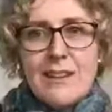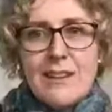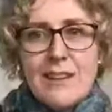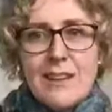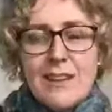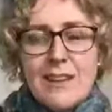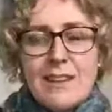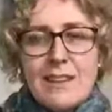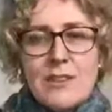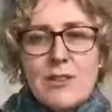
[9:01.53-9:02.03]

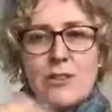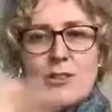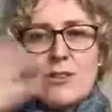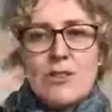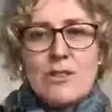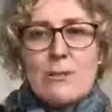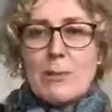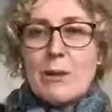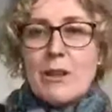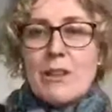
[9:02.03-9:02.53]
It's not
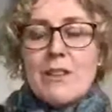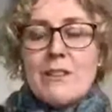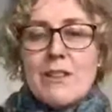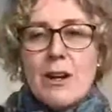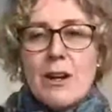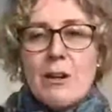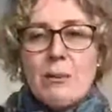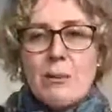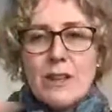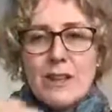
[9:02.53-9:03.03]
just because
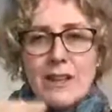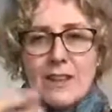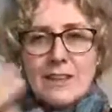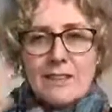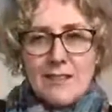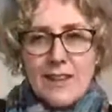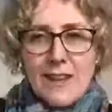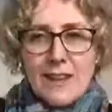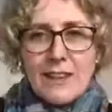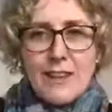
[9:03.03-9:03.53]
I'm here
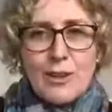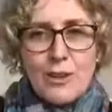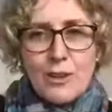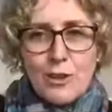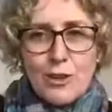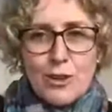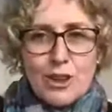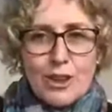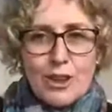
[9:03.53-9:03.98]
telling you that